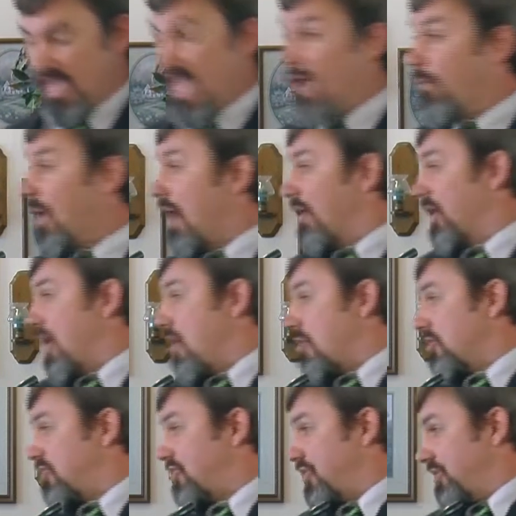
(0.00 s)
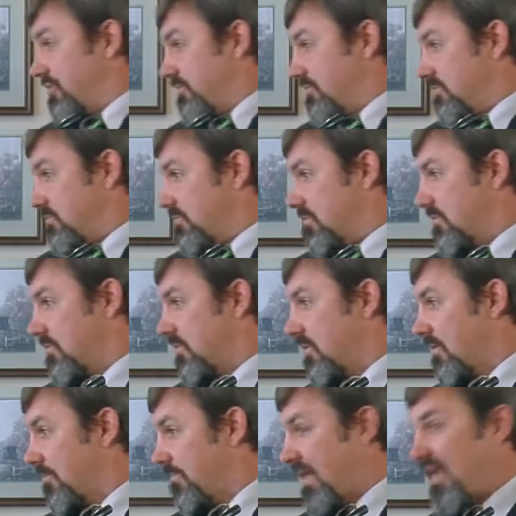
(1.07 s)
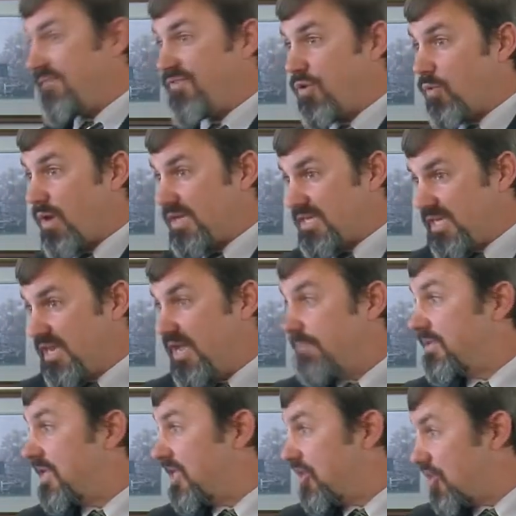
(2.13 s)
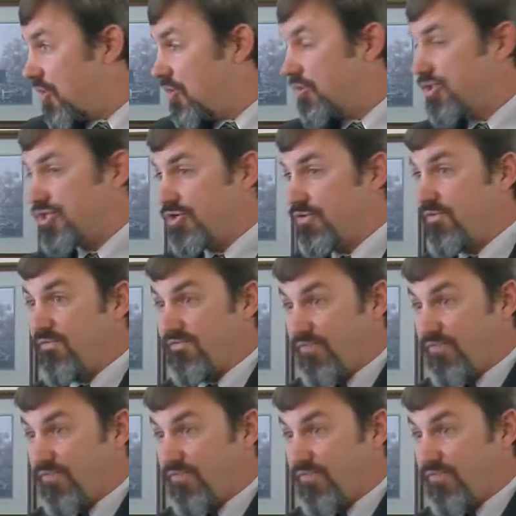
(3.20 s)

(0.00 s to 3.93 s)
he will use you. But if you want to, him to use you